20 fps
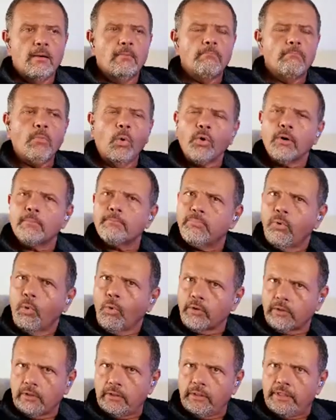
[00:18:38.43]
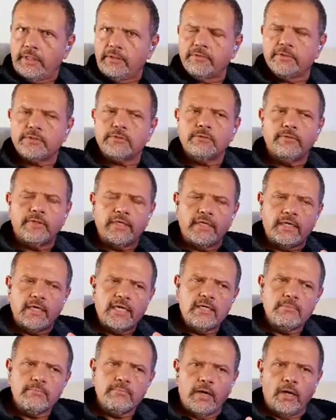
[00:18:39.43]
More importantly, the,
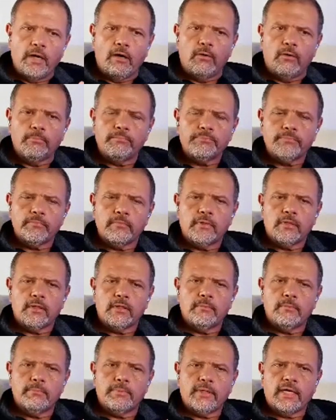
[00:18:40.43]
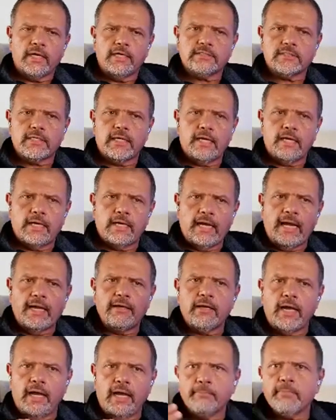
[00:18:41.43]
the email, because
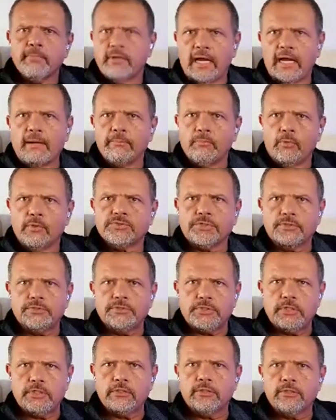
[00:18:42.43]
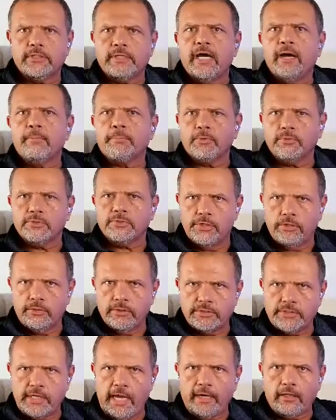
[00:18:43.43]
I, am I'm, I'm what's considered an upper
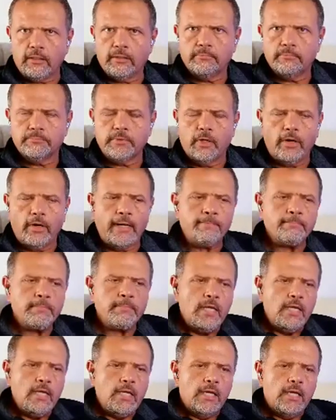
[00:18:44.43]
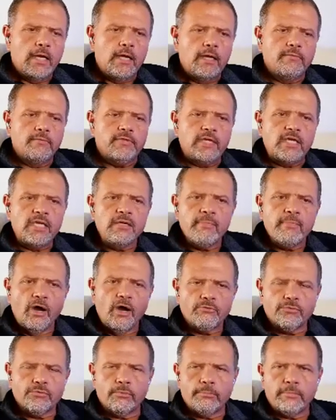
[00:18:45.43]
tier attacker, all right? The
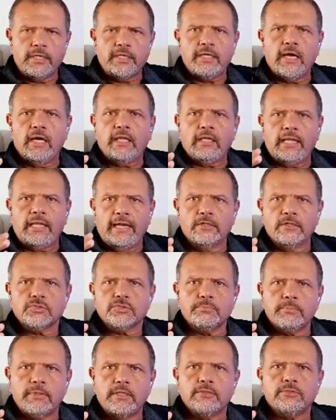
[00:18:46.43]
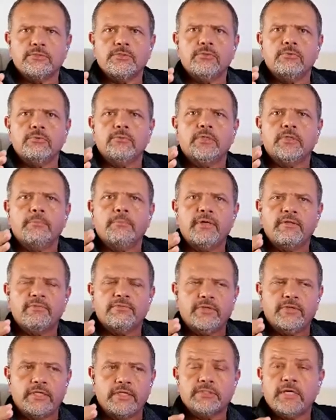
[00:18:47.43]
email for me allows me to
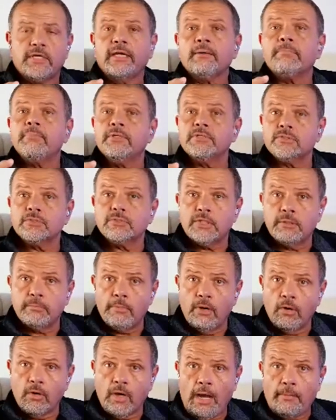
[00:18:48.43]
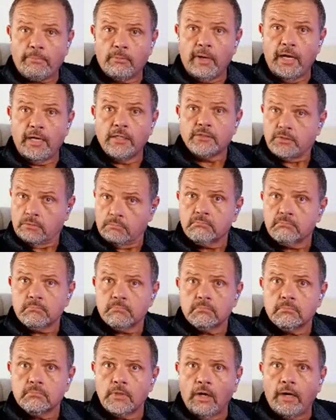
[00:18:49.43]
commit things like business email compromise.
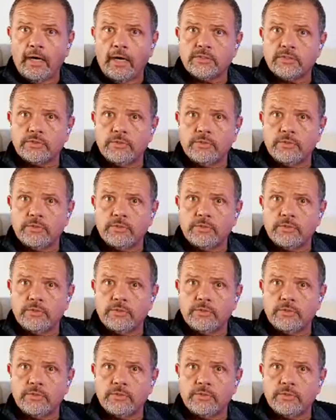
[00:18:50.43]
Right. right?